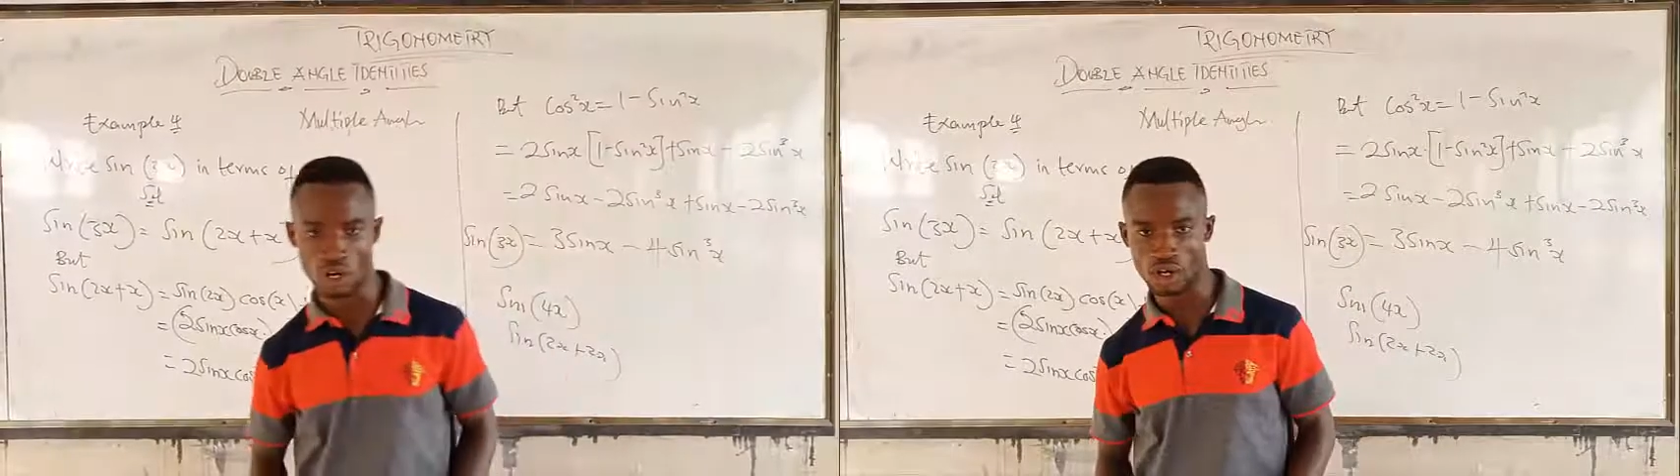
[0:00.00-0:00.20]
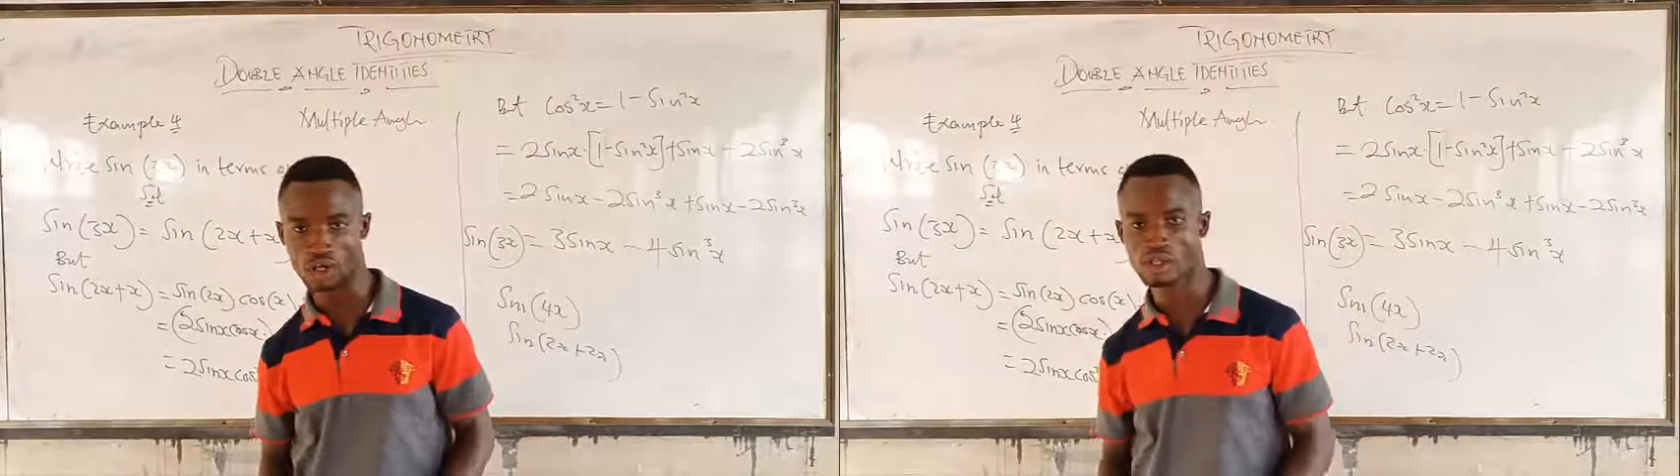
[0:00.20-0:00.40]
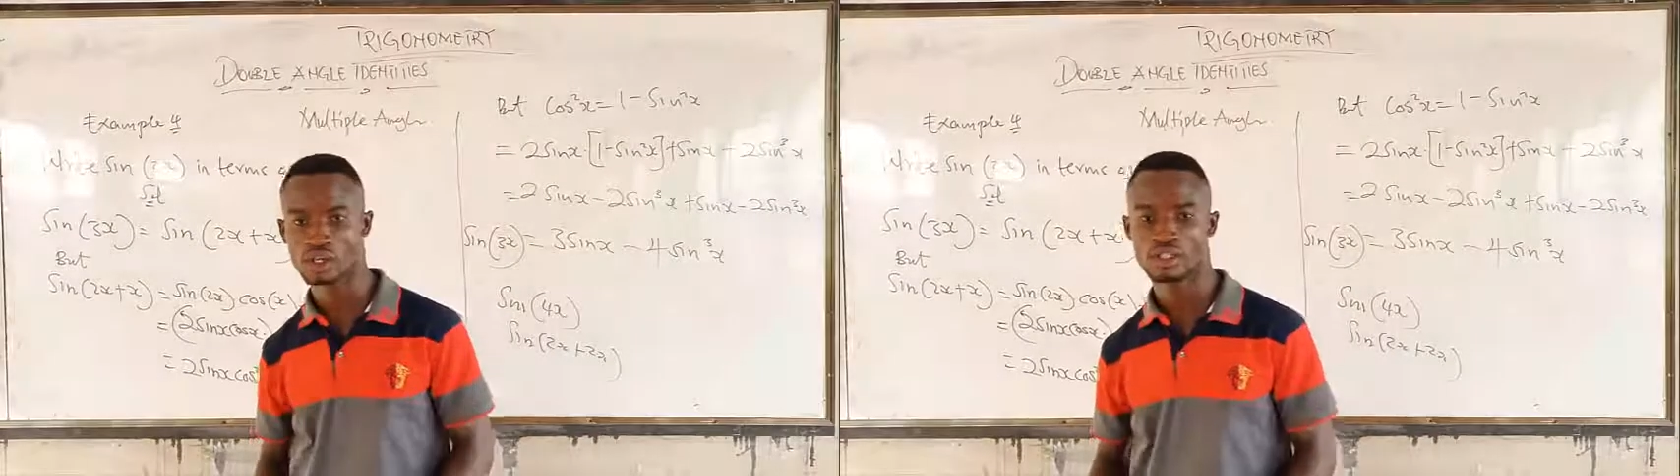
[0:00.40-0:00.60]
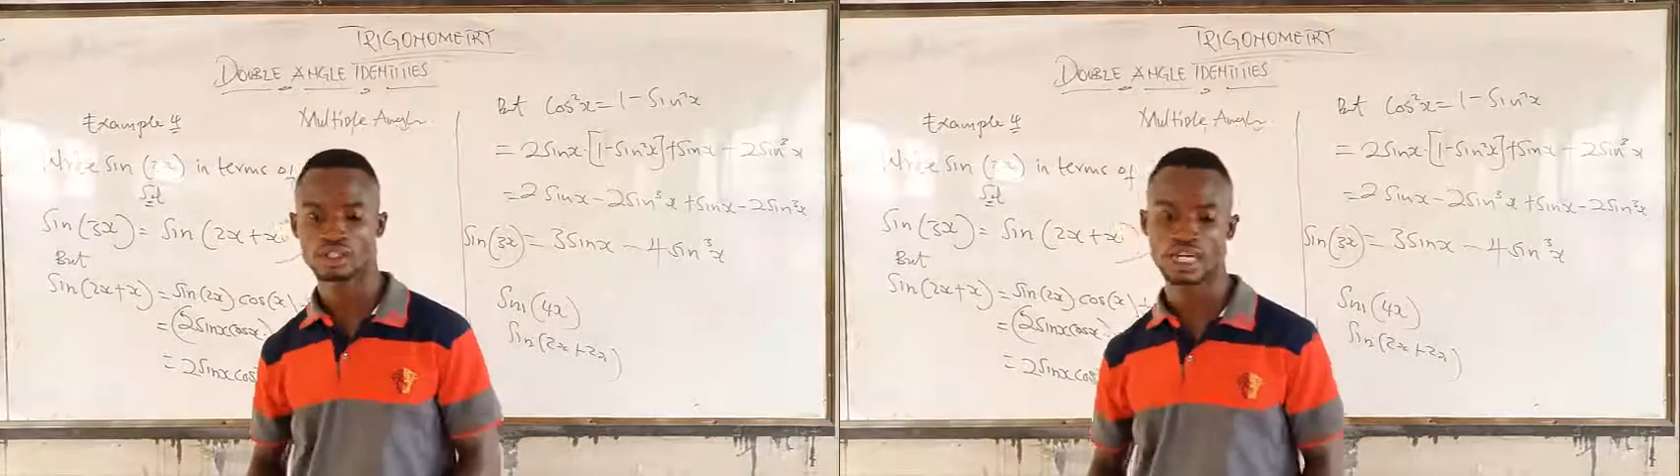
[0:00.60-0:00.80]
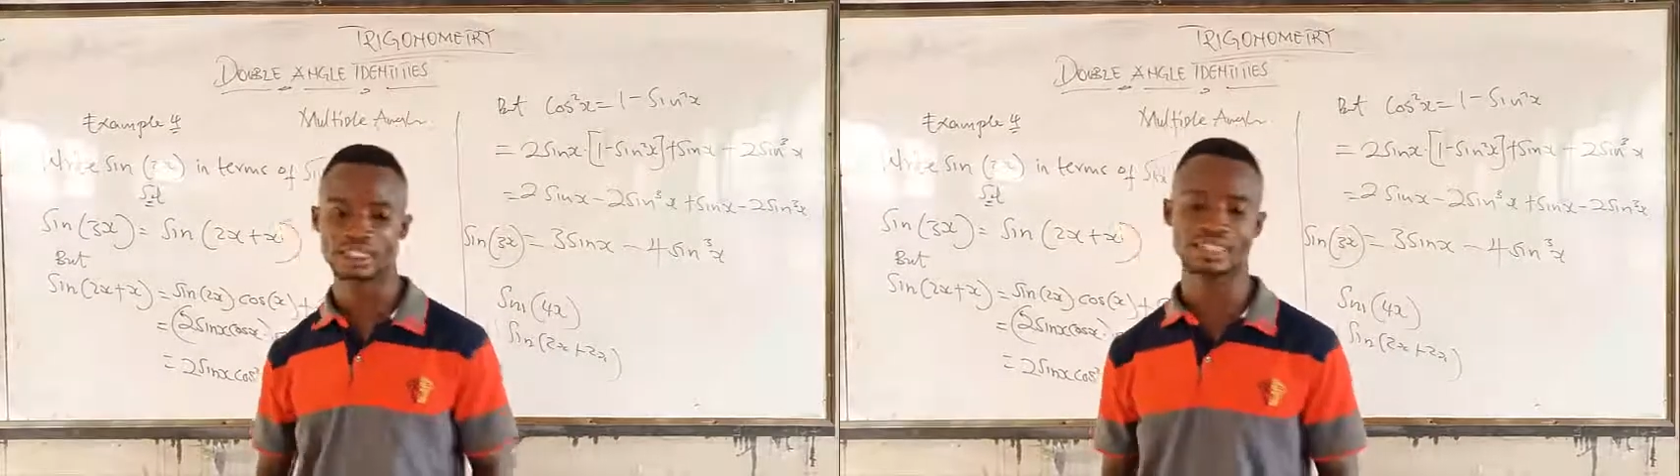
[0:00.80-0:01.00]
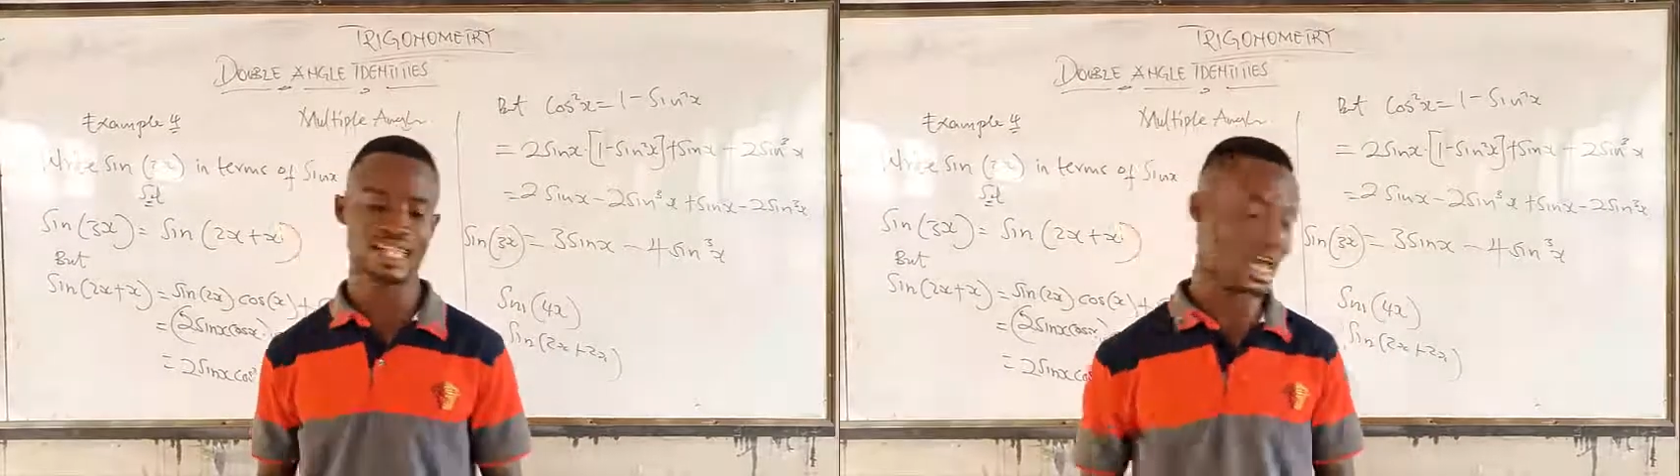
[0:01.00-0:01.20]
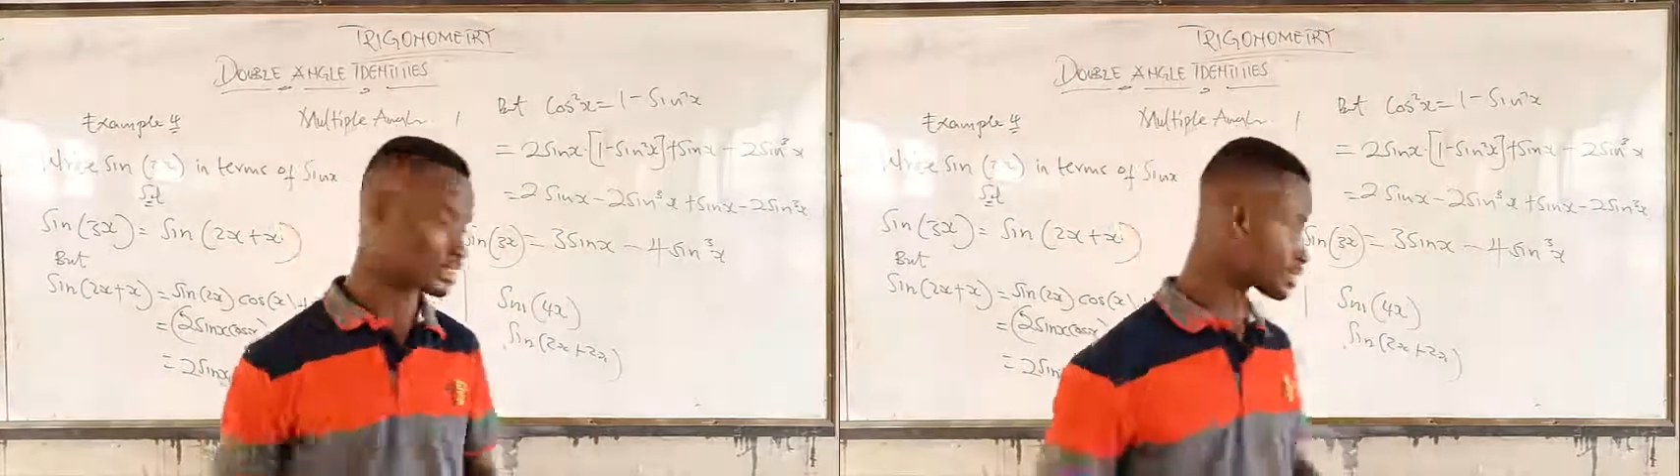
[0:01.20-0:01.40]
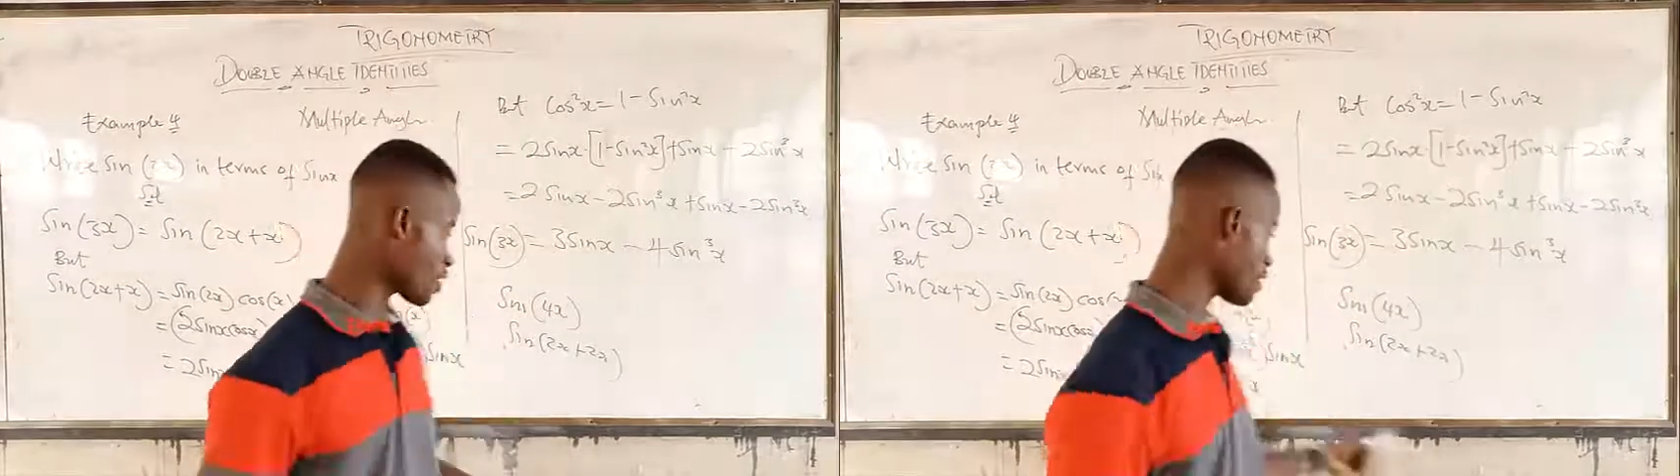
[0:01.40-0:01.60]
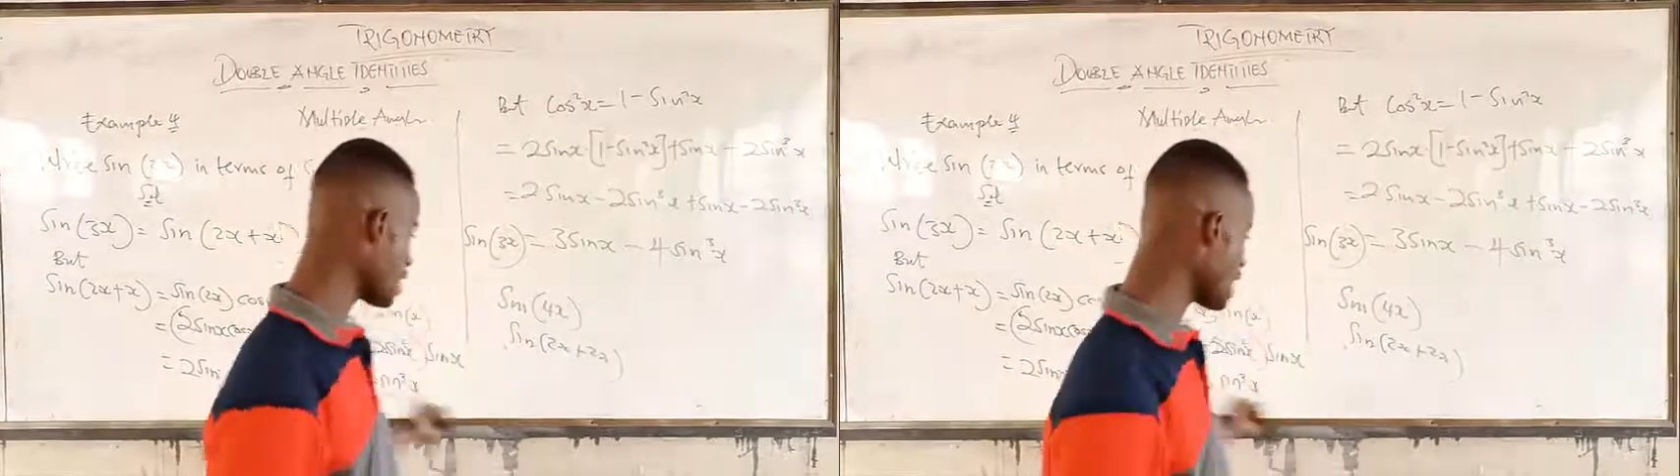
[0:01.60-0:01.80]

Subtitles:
all. You can see that our